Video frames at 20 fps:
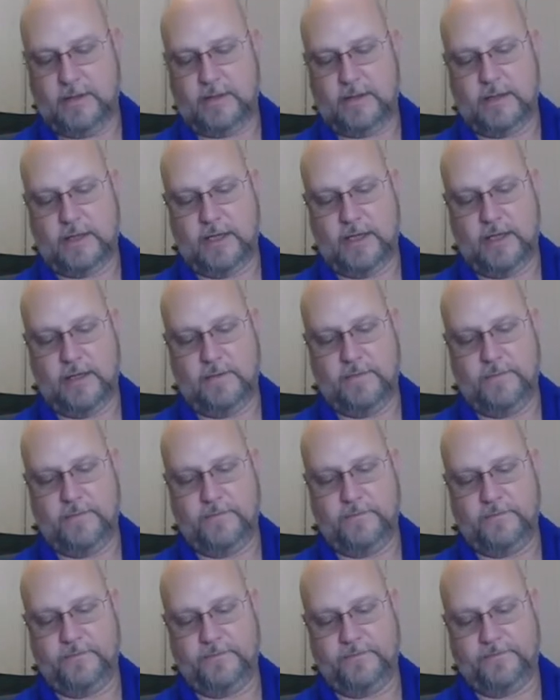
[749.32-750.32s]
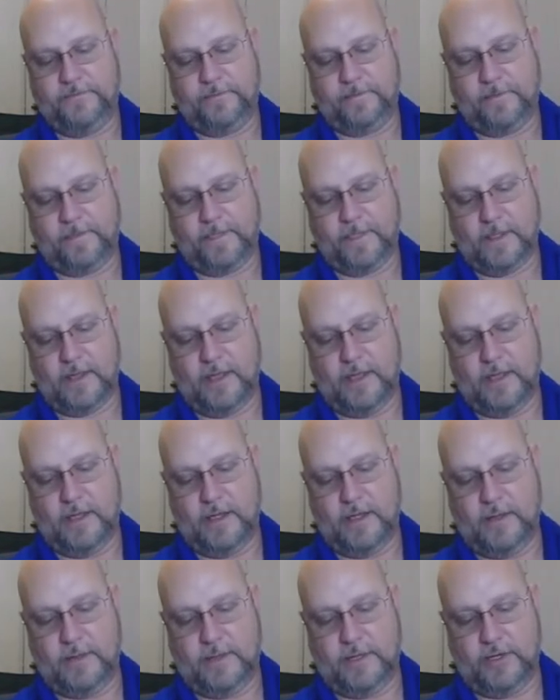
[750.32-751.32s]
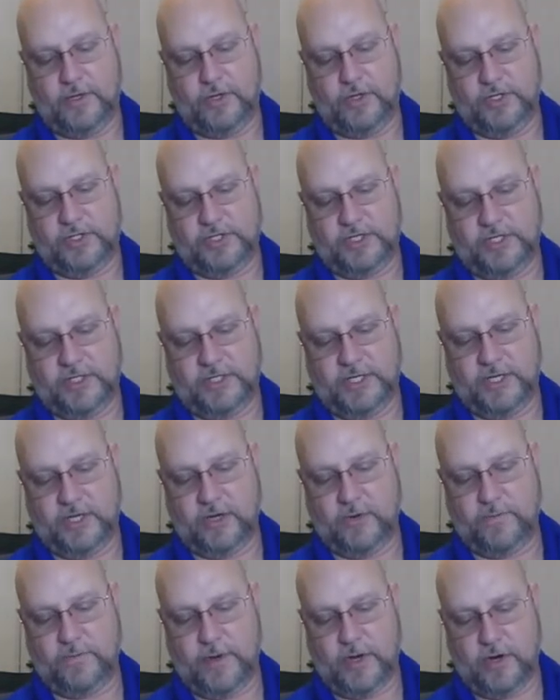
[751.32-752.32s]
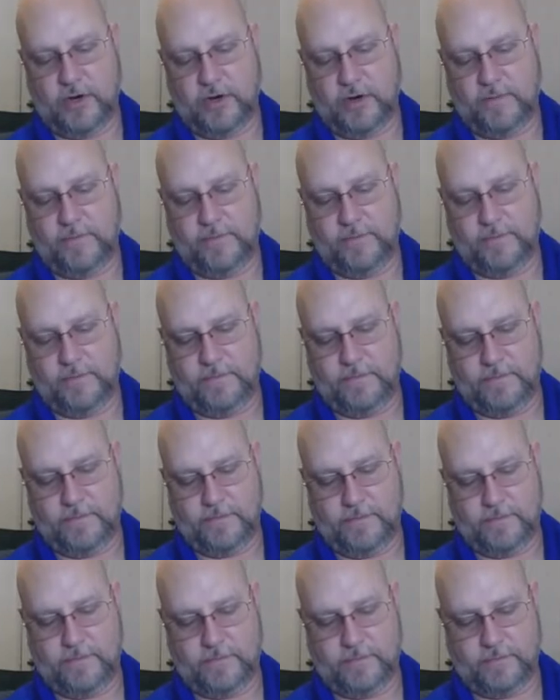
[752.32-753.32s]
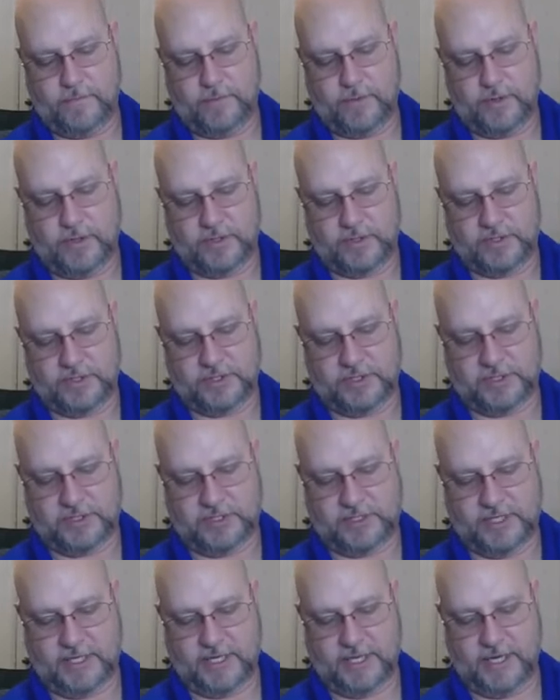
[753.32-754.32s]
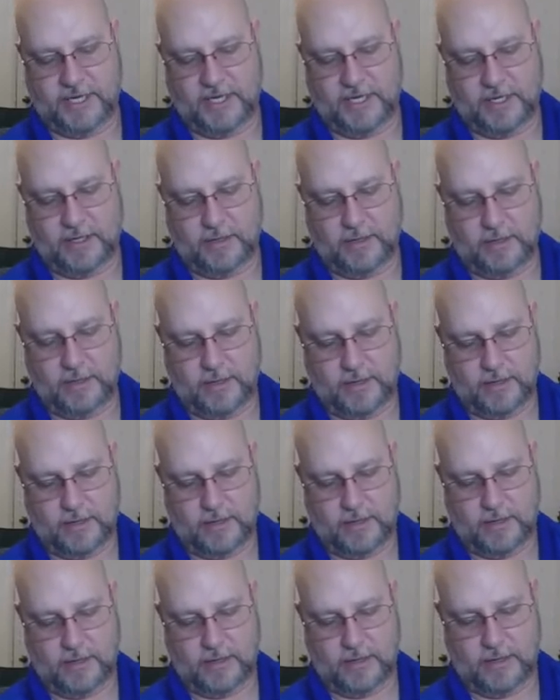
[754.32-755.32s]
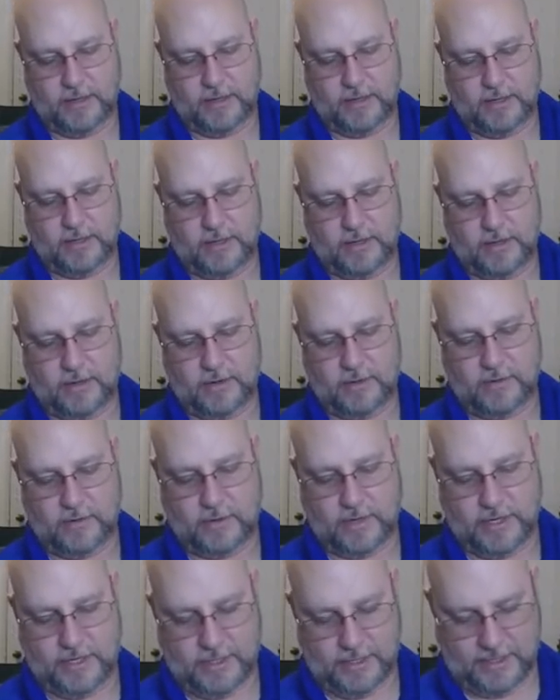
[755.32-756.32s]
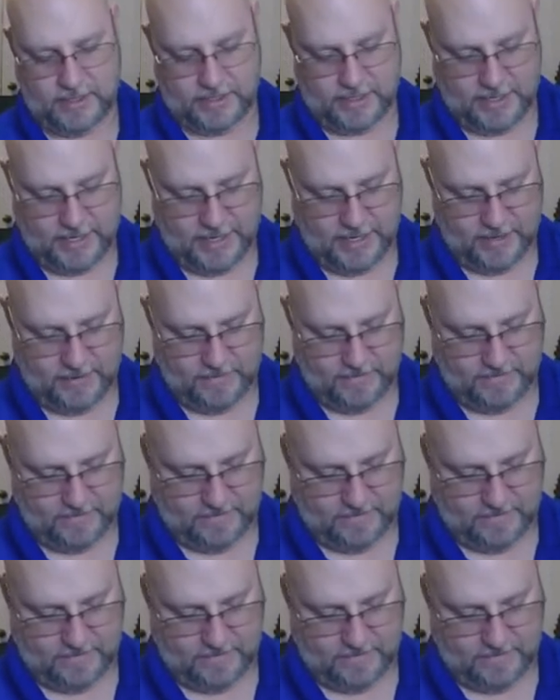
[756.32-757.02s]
Okay. Then you're just going to take your barb, stick it in right like that.